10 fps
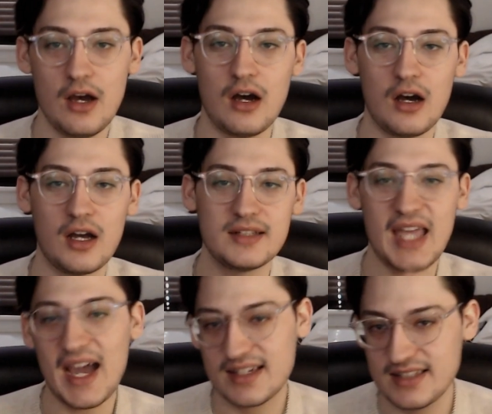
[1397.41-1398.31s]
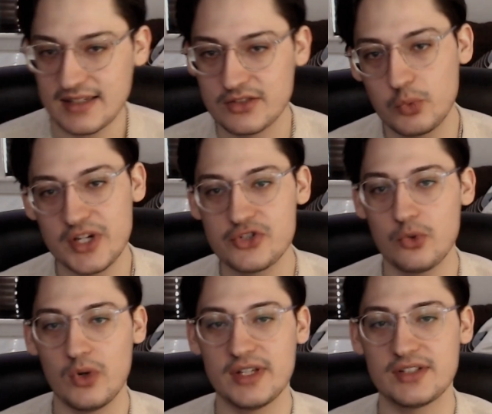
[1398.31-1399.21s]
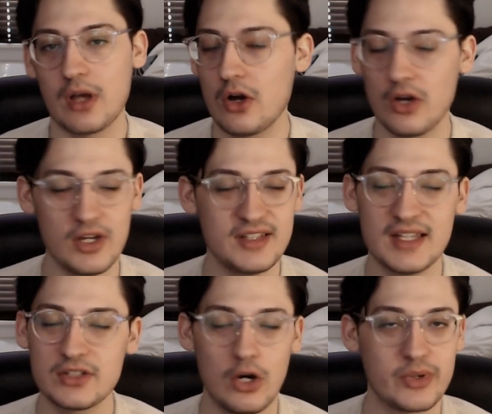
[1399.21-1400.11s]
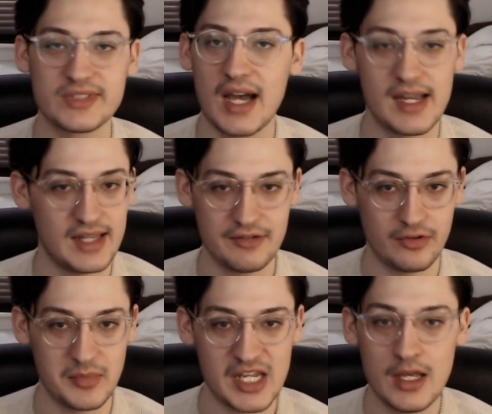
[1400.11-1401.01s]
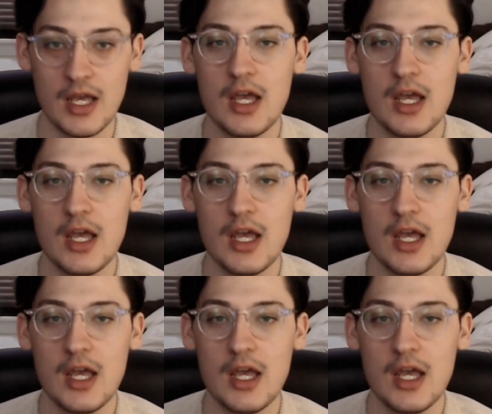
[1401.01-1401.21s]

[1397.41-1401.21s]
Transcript: uh, tactics, which was that's always a highlight for me.